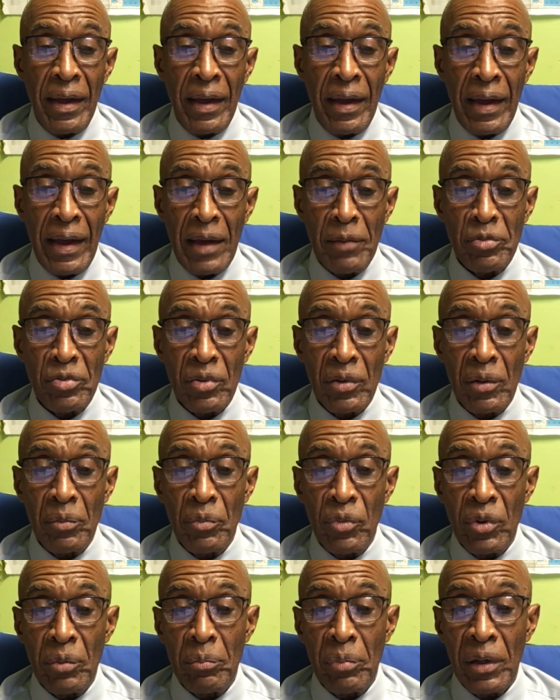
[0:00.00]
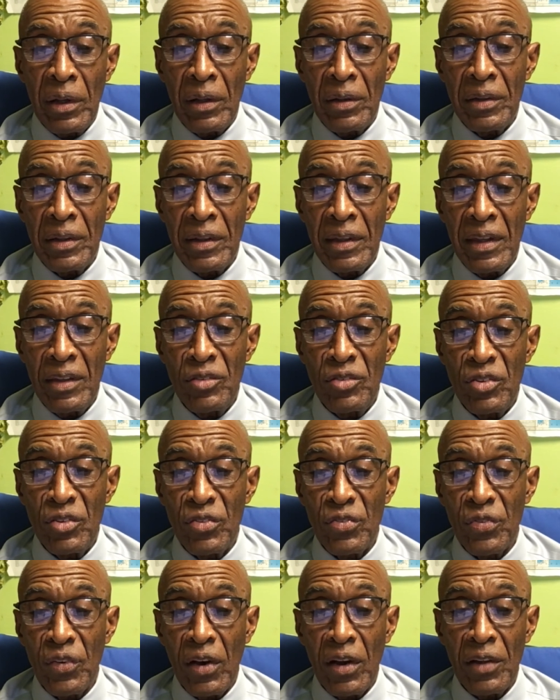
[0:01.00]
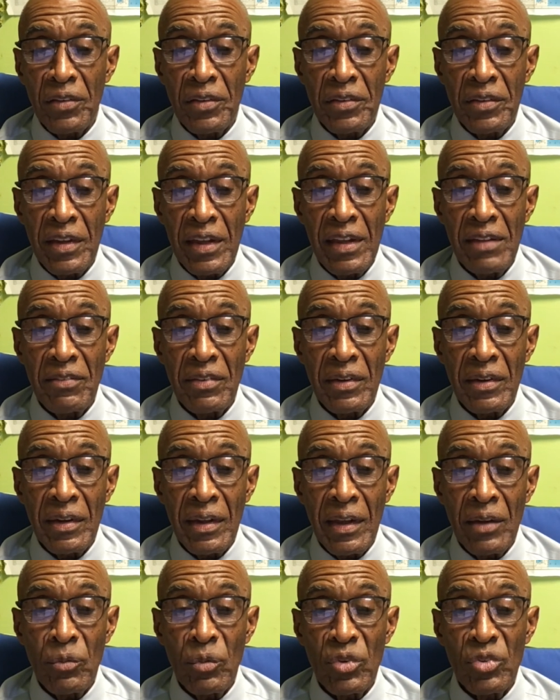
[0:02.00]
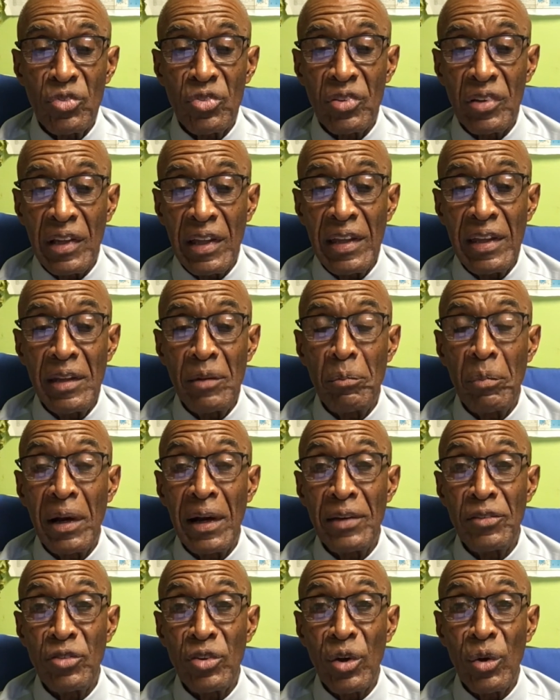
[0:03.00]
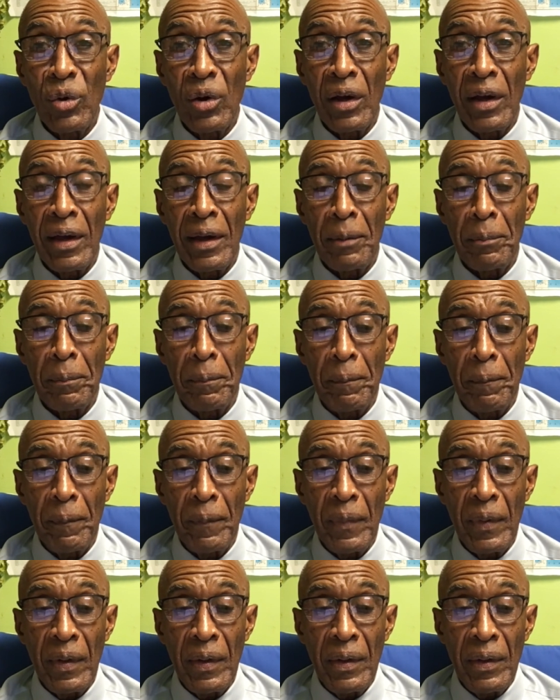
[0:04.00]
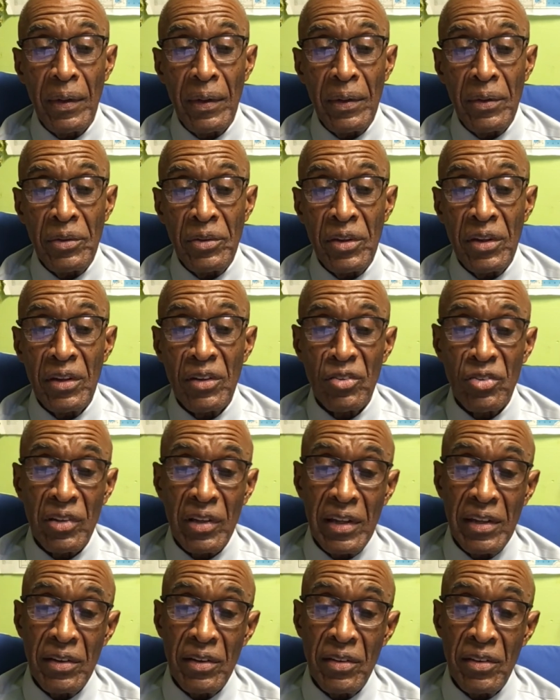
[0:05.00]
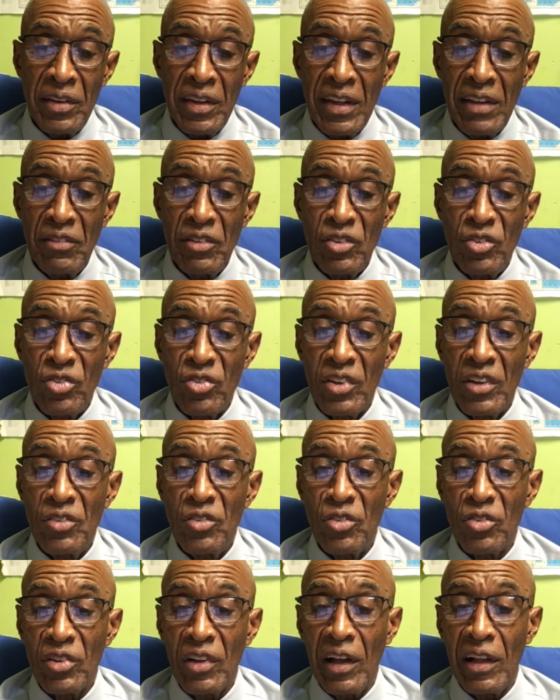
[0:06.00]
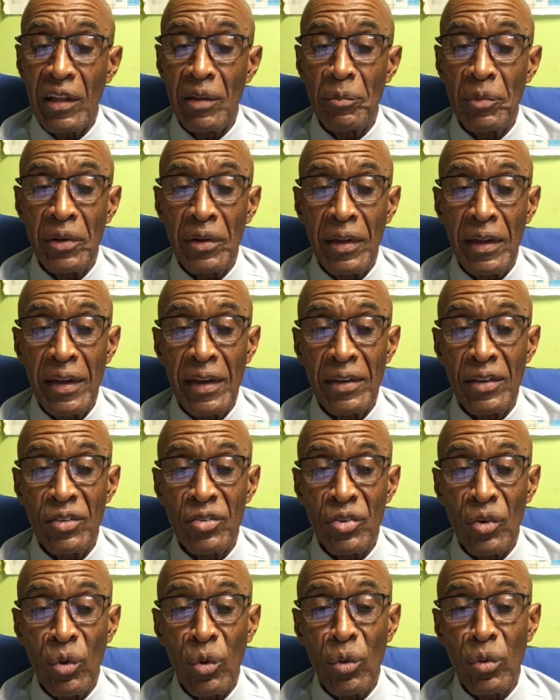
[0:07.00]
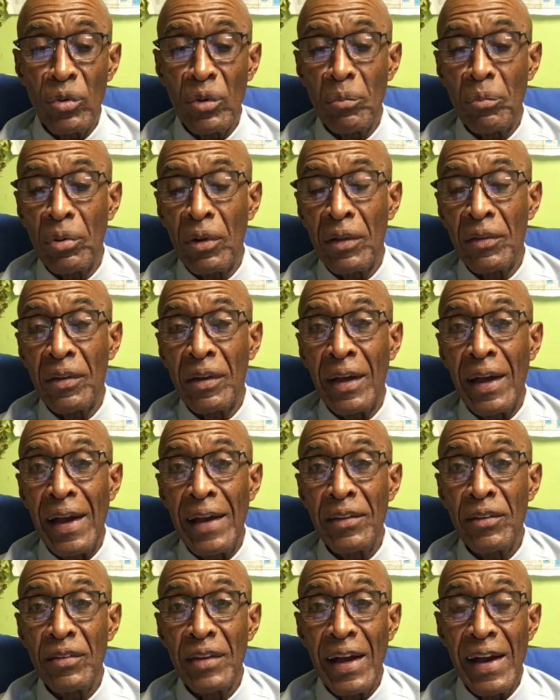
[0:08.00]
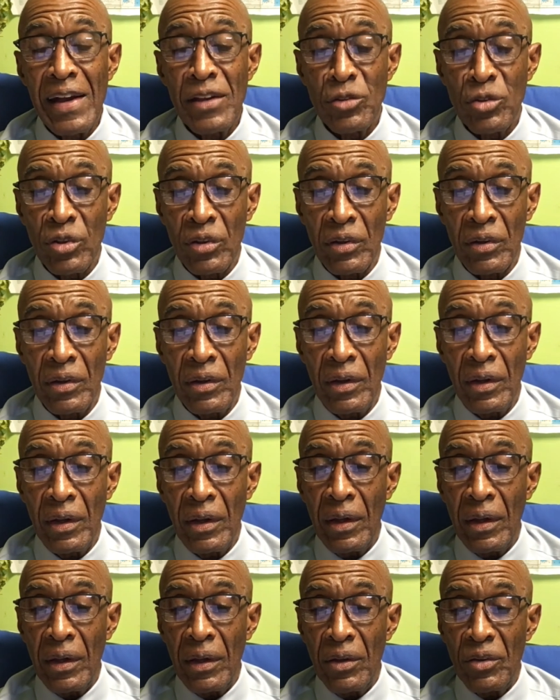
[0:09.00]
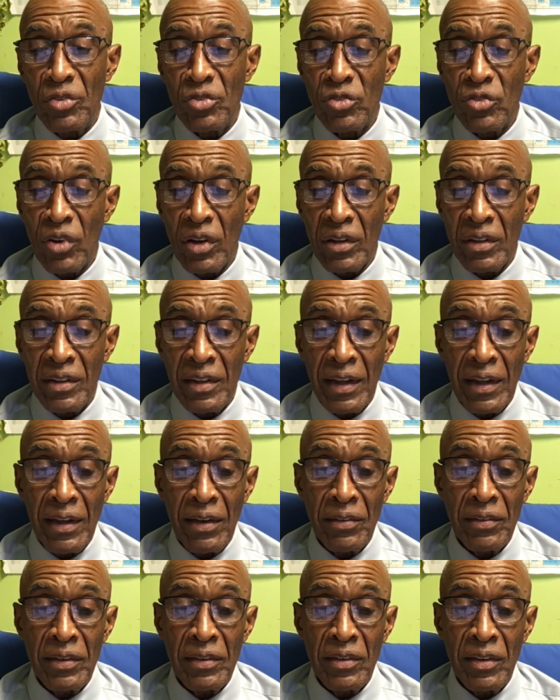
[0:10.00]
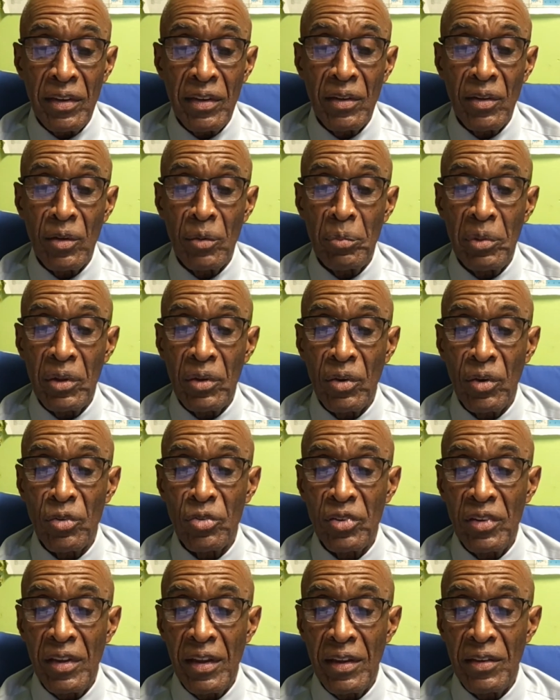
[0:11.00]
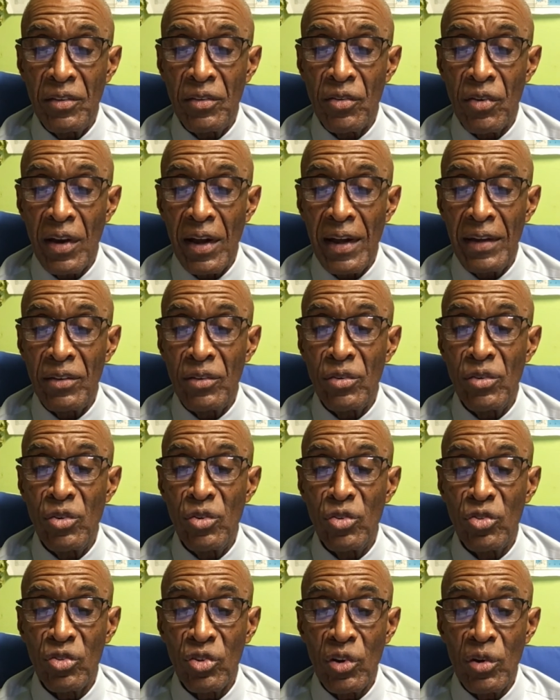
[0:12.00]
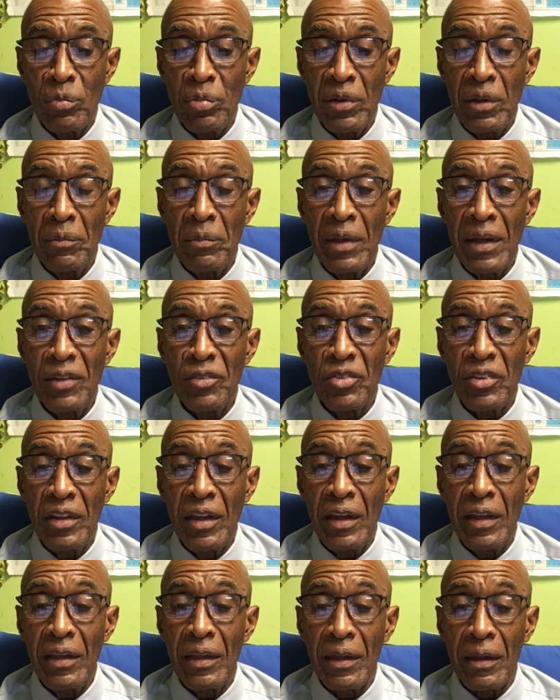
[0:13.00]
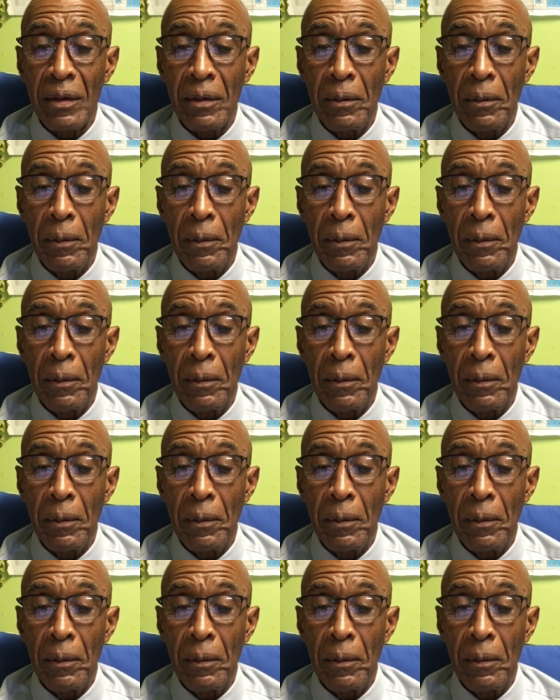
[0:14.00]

Absalom rebelled against his father David and was slain by Joab. Years later, David's son Solomon had his older brother Adonijah struck down and killed because he had tried to usurp him as king.